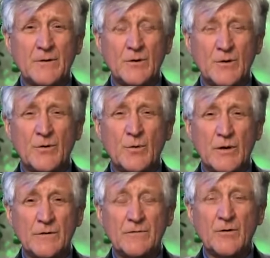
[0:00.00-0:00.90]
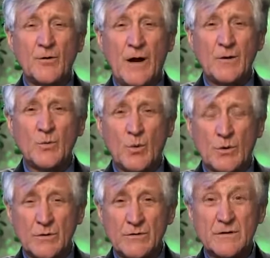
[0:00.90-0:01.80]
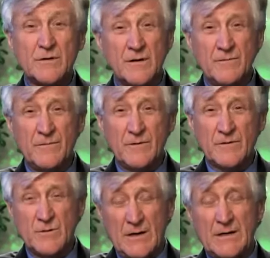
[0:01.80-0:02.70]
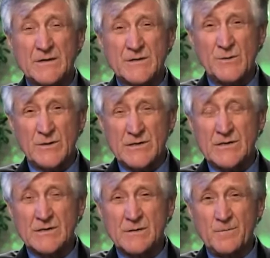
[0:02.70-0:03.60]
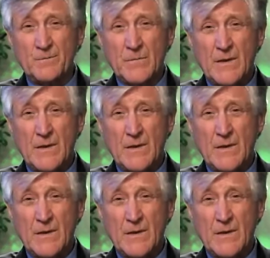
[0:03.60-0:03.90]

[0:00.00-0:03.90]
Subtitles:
an earthquake for groundwater to infiltrate a sewage system.